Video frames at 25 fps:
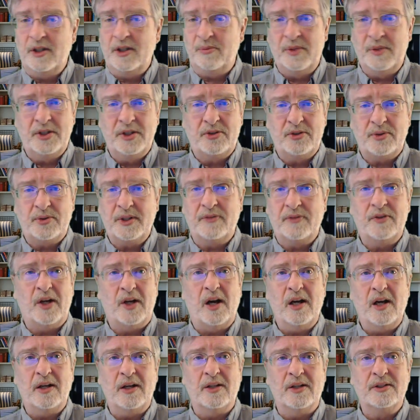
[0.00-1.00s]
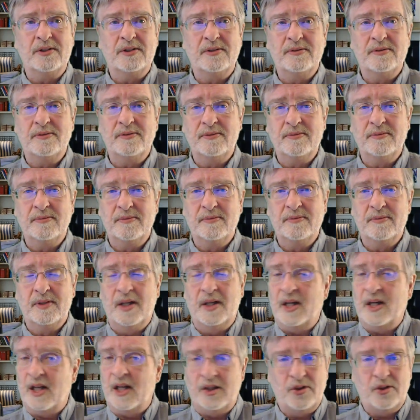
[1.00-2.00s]
the mystery of darkness
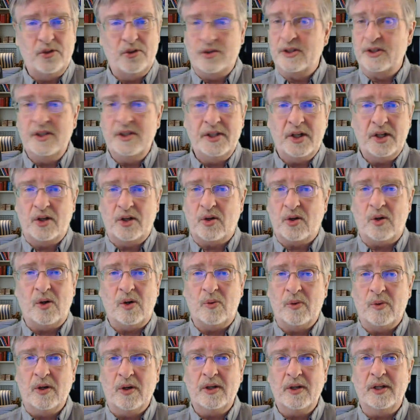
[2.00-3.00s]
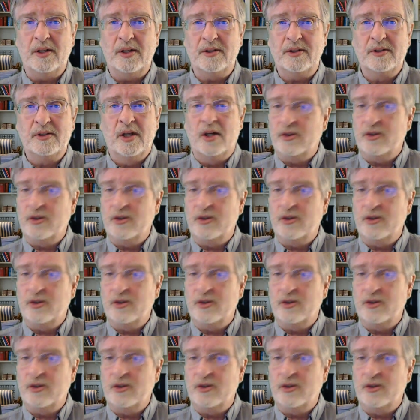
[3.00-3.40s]
and using the occult workings.